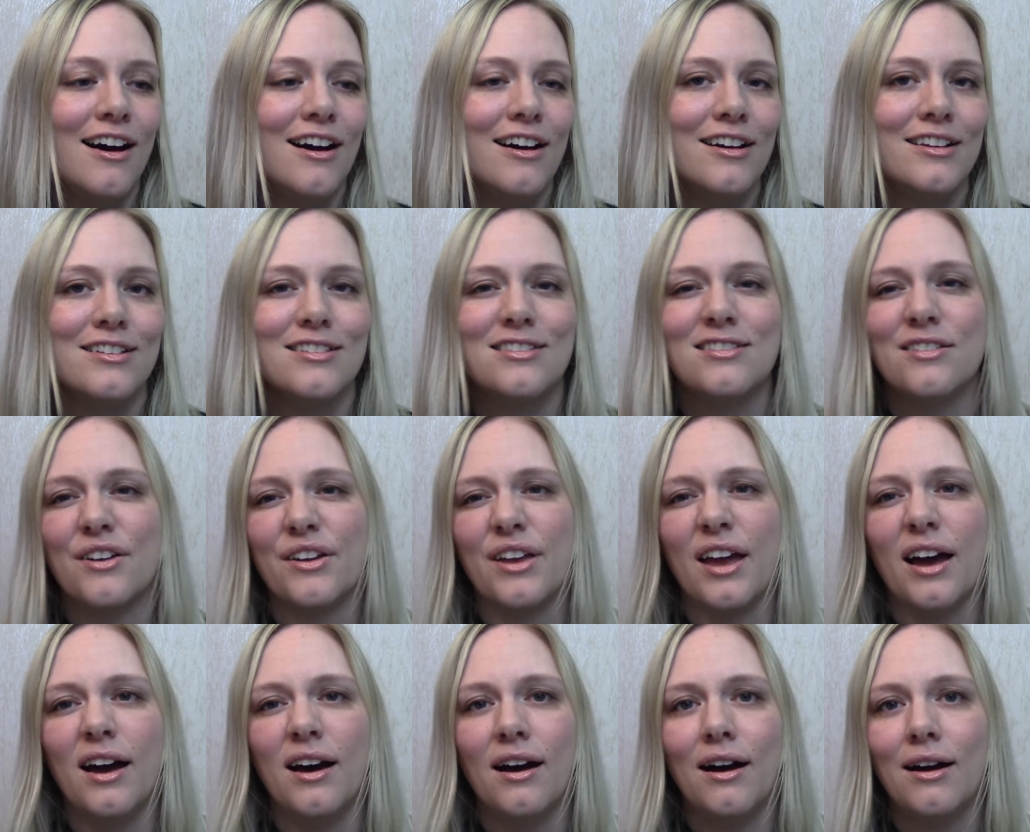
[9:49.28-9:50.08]
So
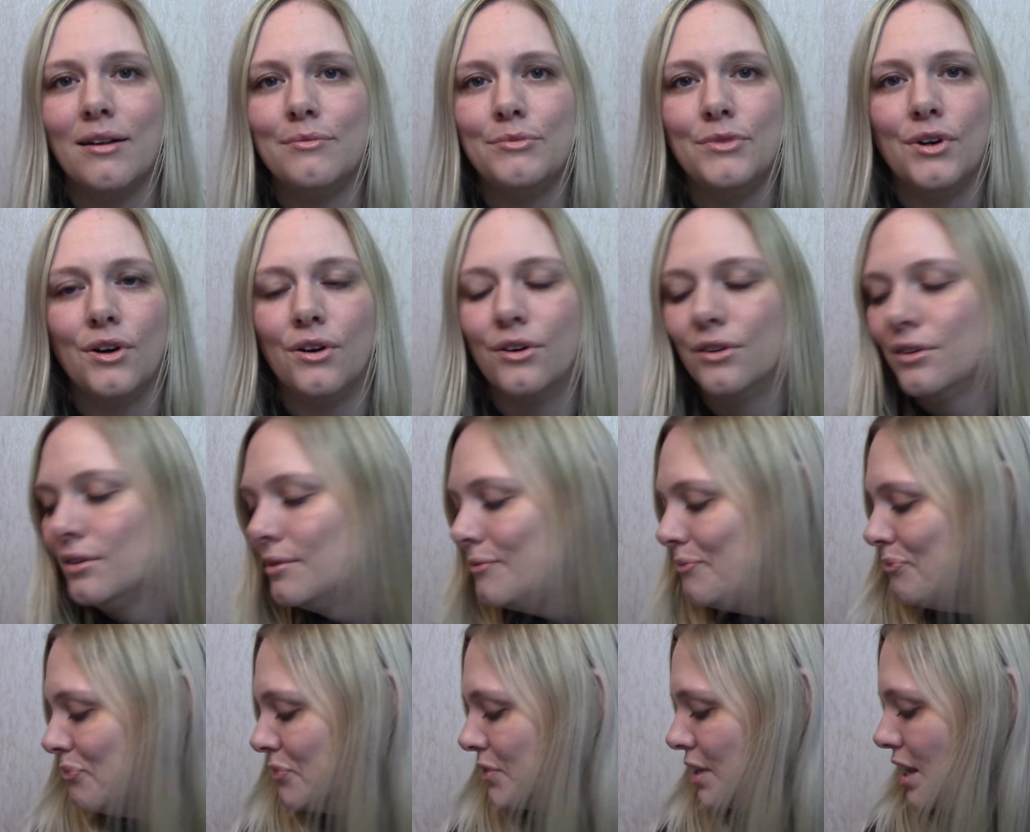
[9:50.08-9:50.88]
yeah, I'm not
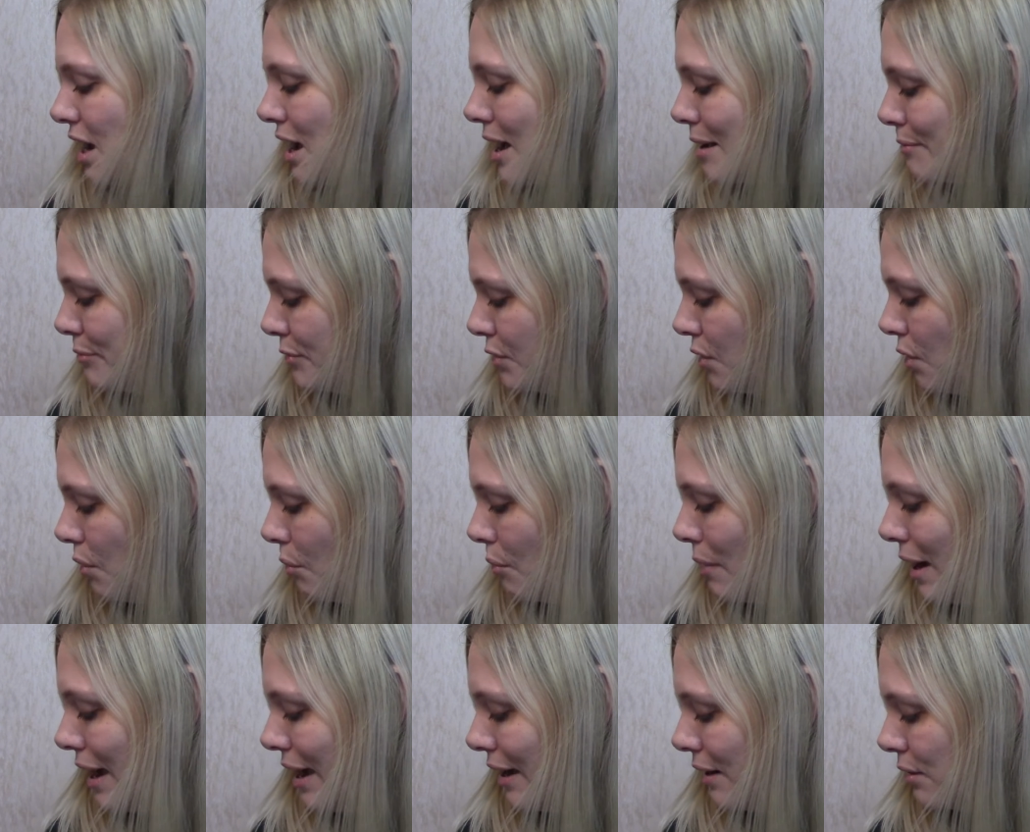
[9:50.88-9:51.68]

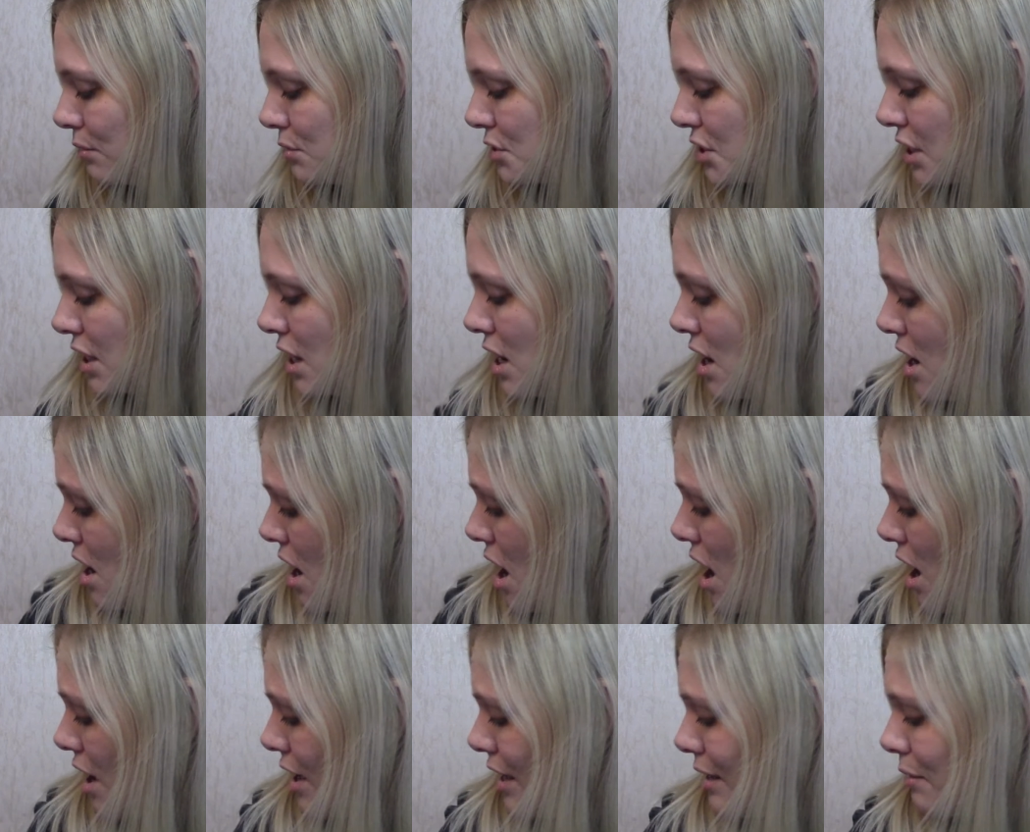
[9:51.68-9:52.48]
wowed.
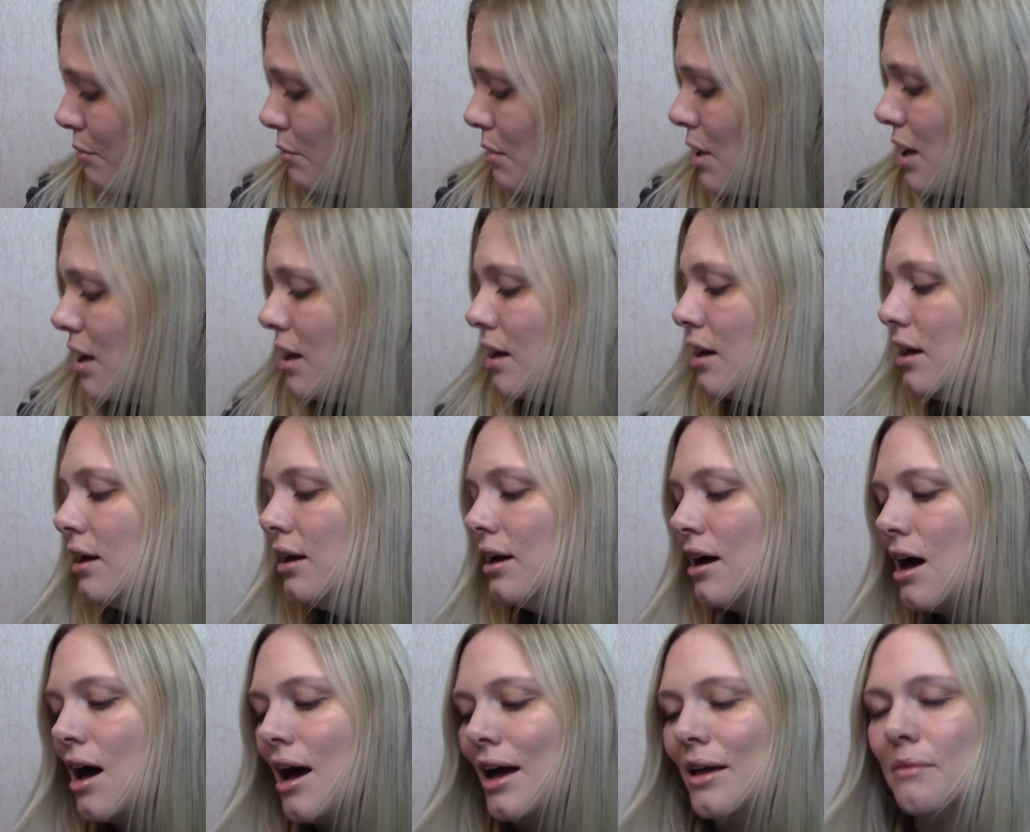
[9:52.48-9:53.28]

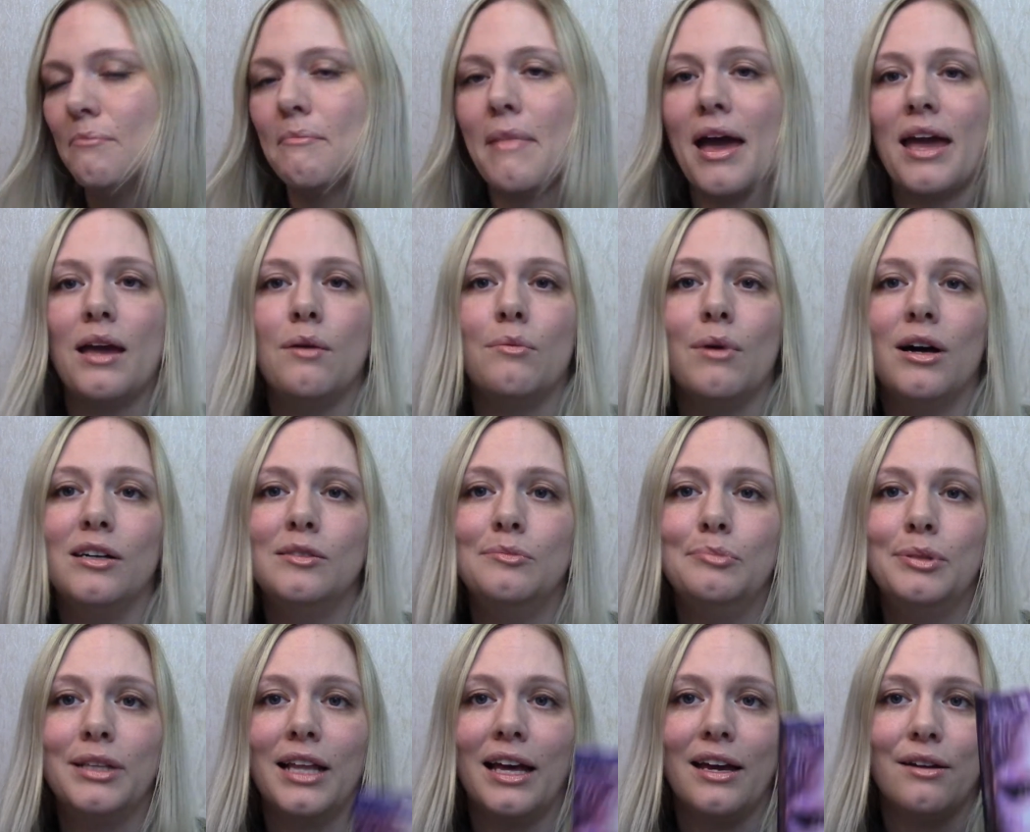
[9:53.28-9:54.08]
I may well
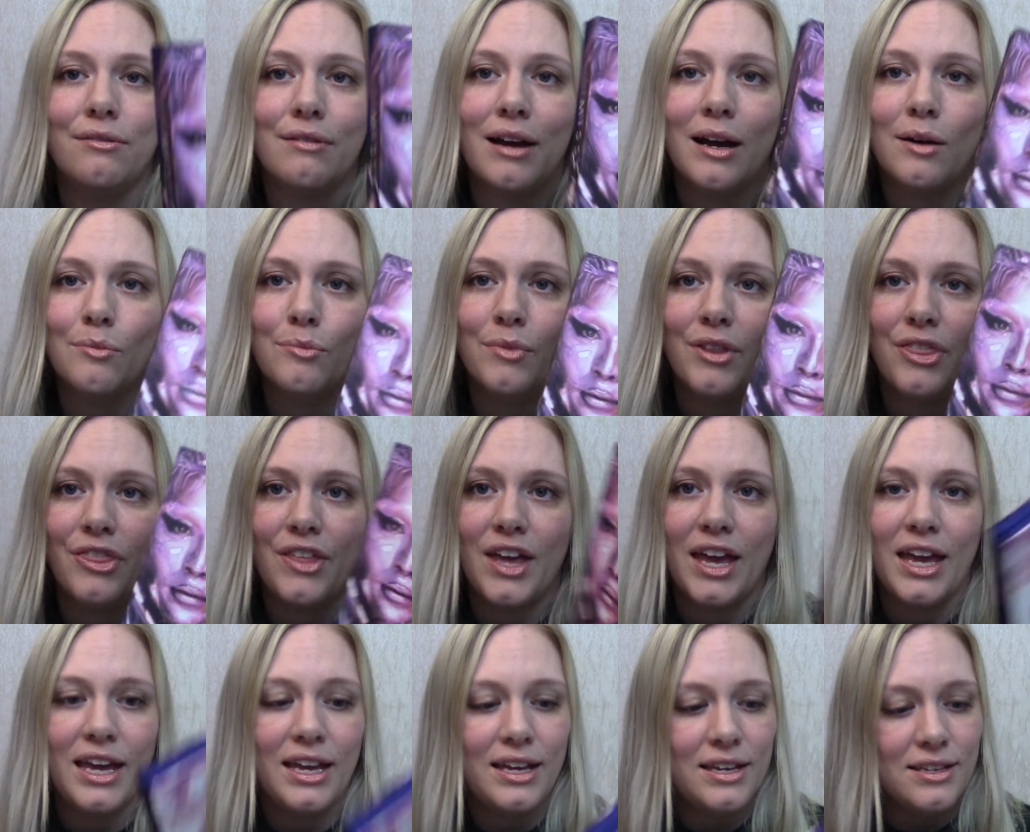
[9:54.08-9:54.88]
play around with
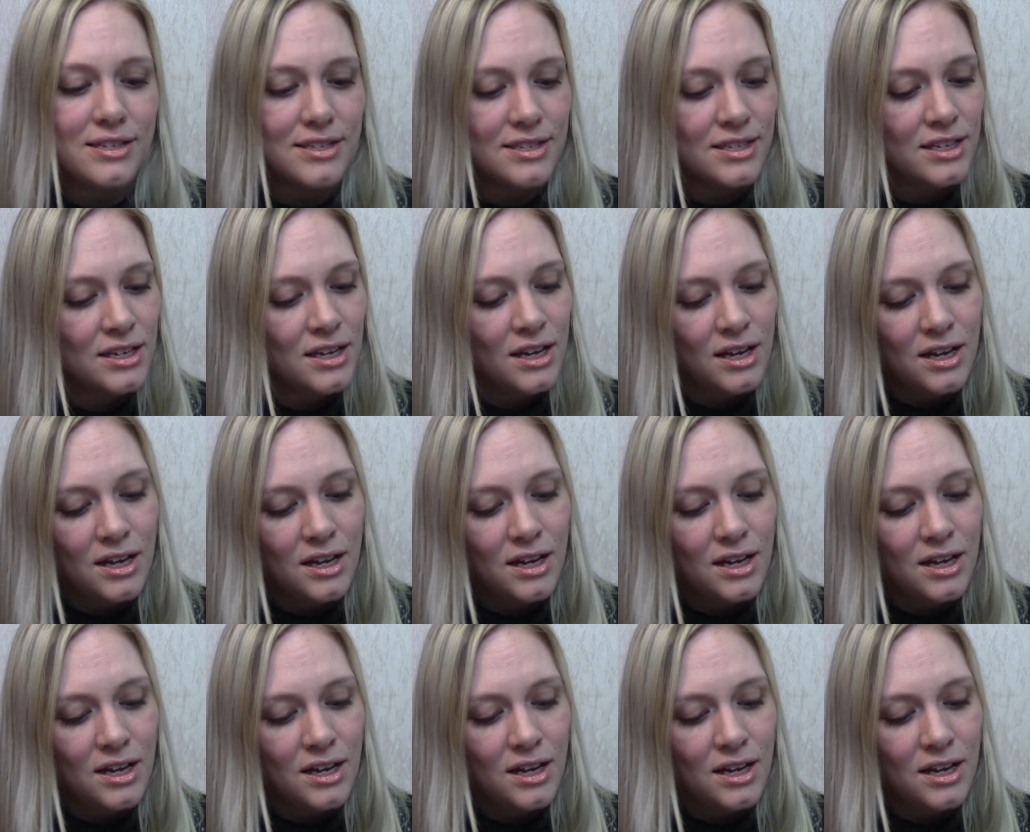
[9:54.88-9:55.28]
these.